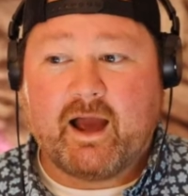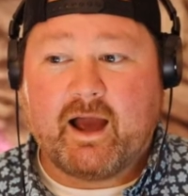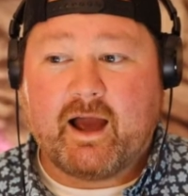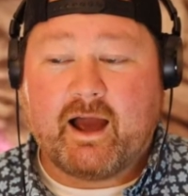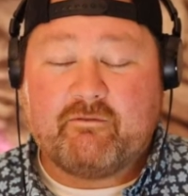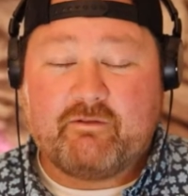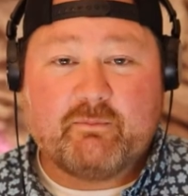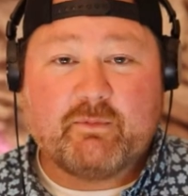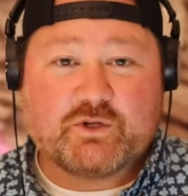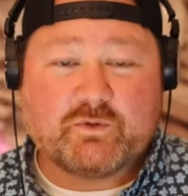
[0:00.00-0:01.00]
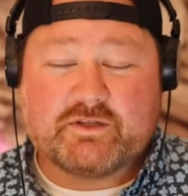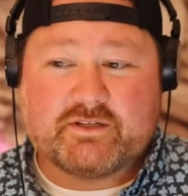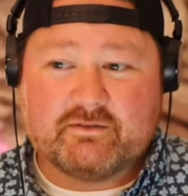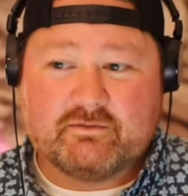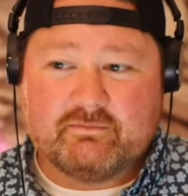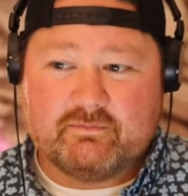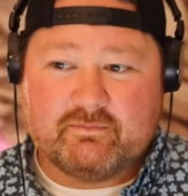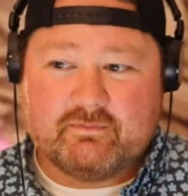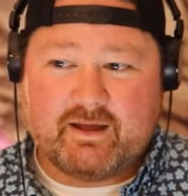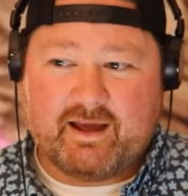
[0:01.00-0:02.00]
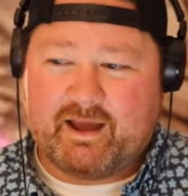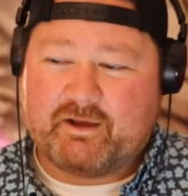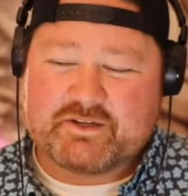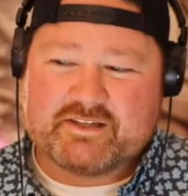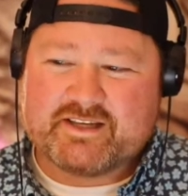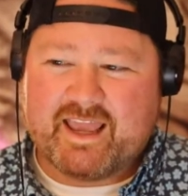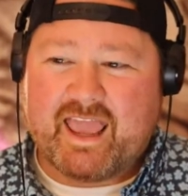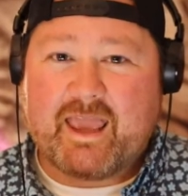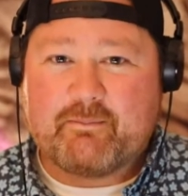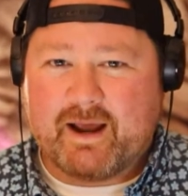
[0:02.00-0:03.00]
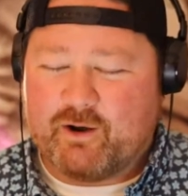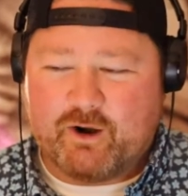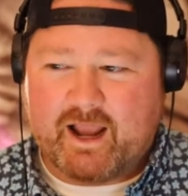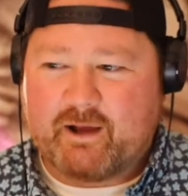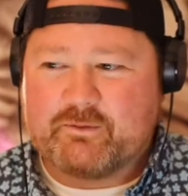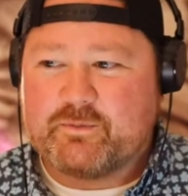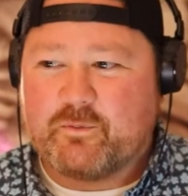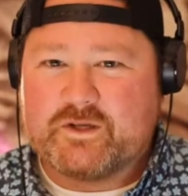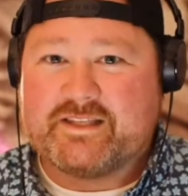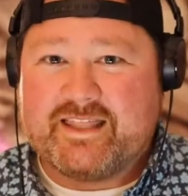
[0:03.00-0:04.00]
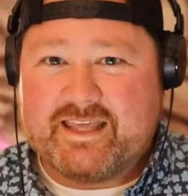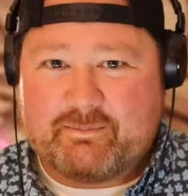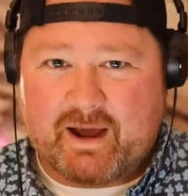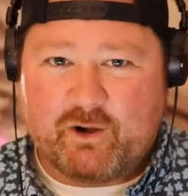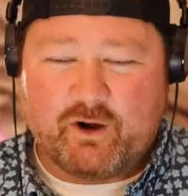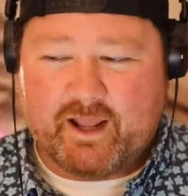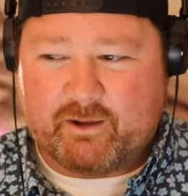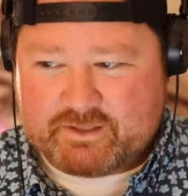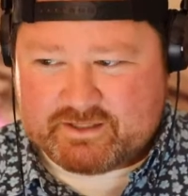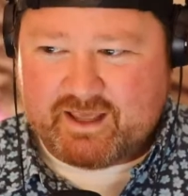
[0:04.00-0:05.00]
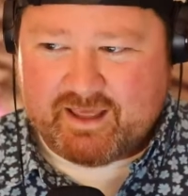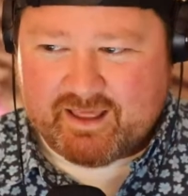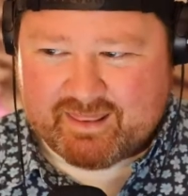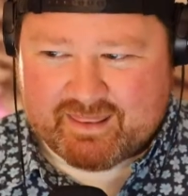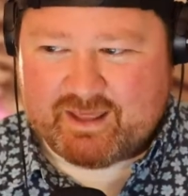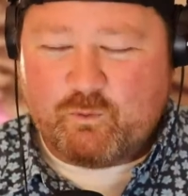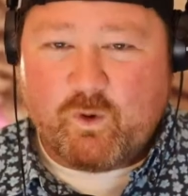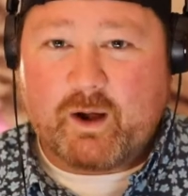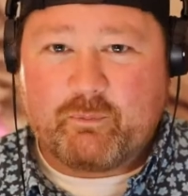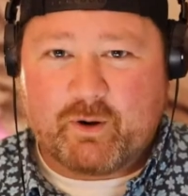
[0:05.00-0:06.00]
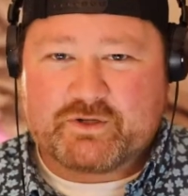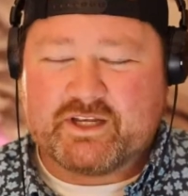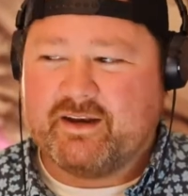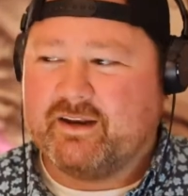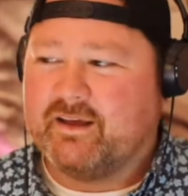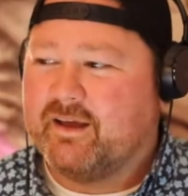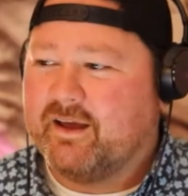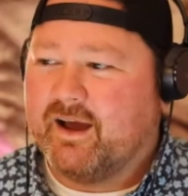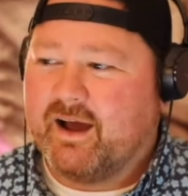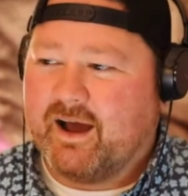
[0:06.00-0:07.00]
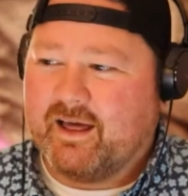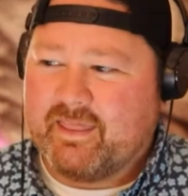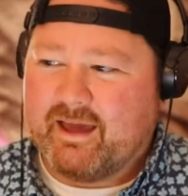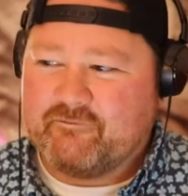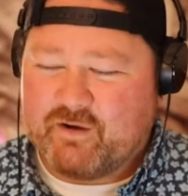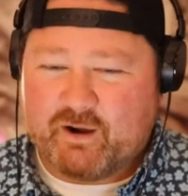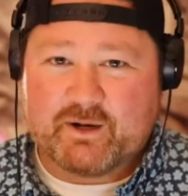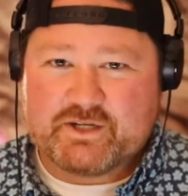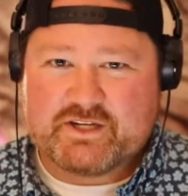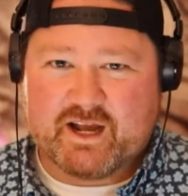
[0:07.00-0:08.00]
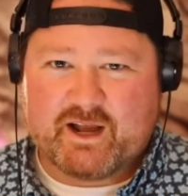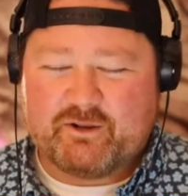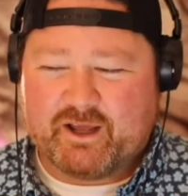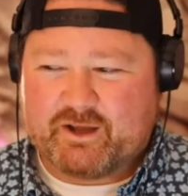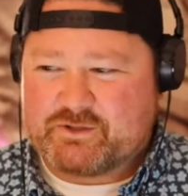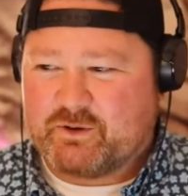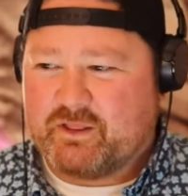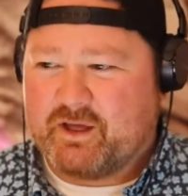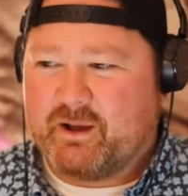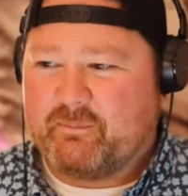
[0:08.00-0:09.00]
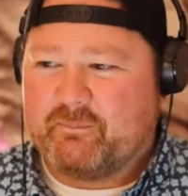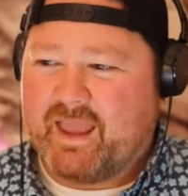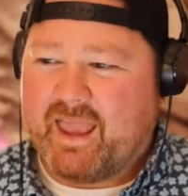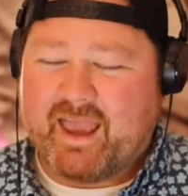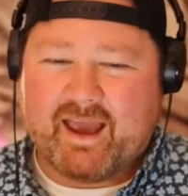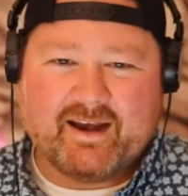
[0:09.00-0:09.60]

I I very much was. I was going to say a minority. I was the minority. I was the one person that very much stuck out like a sore thumb. And